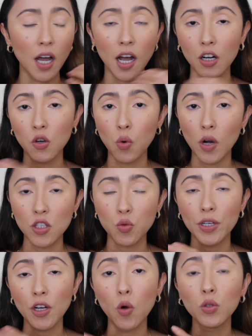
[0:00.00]
quad
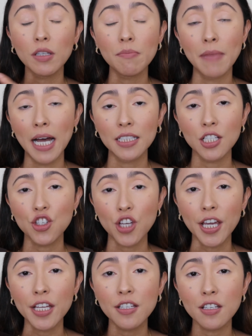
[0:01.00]
with only matte
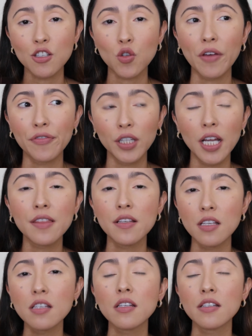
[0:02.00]
shades, so I feel like this
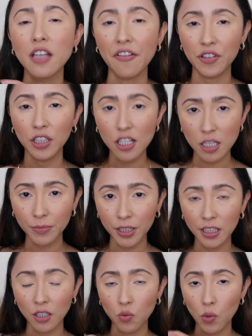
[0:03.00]
is definitely something
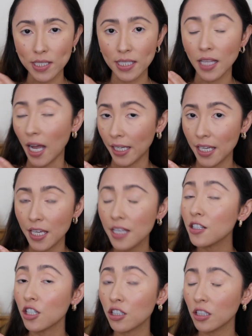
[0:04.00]
that was lacking in
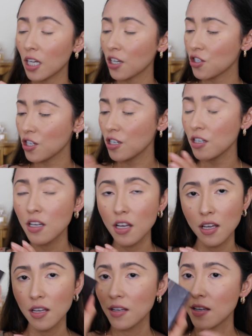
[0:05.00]
her collection.
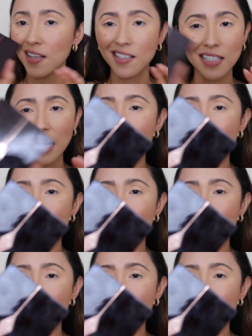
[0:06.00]
Same